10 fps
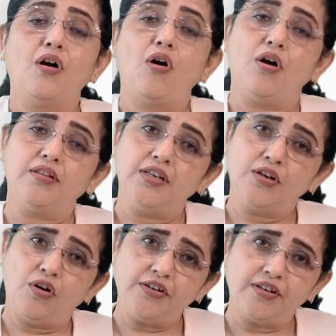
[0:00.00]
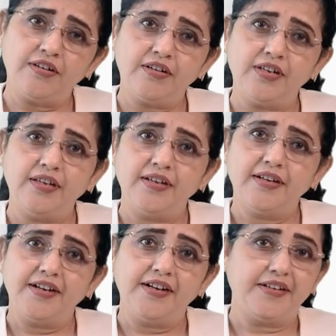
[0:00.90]
On the contrary,
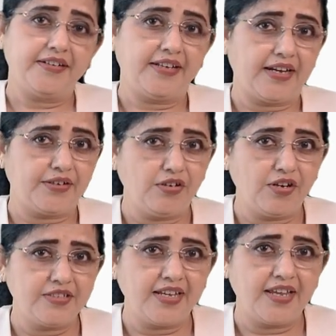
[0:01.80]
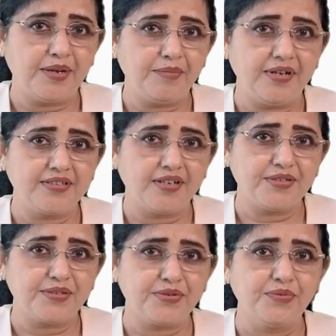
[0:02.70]
technology enables
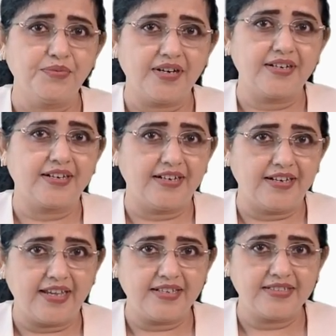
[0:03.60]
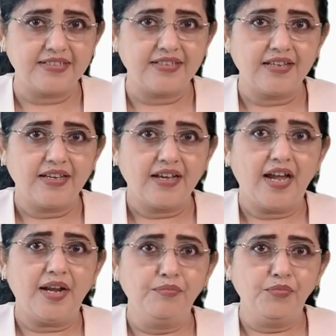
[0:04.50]
us to work less
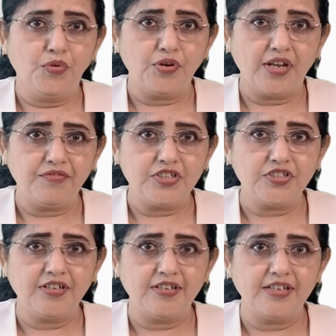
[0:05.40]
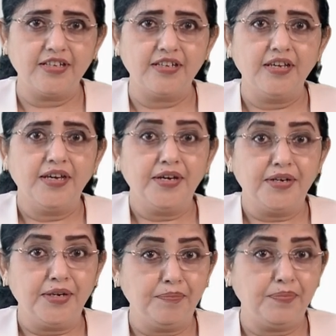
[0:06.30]
and more efficiently,
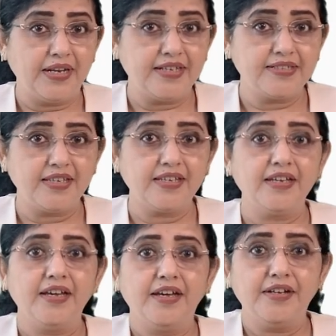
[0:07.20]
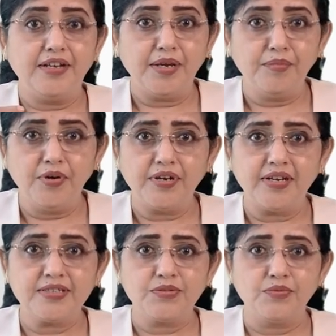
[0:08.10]
replacing
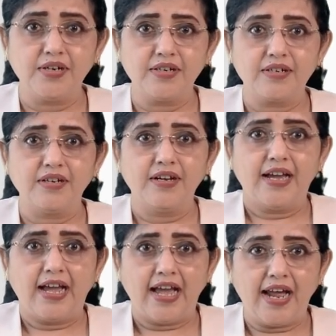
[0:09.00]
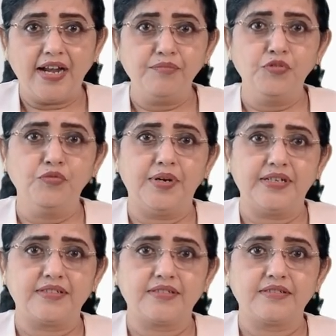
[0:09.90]
laborious work and
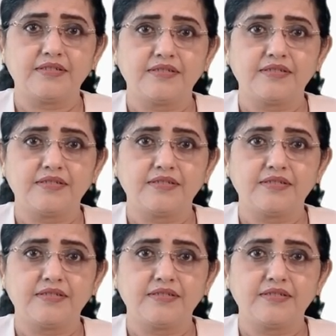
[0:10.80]
movements.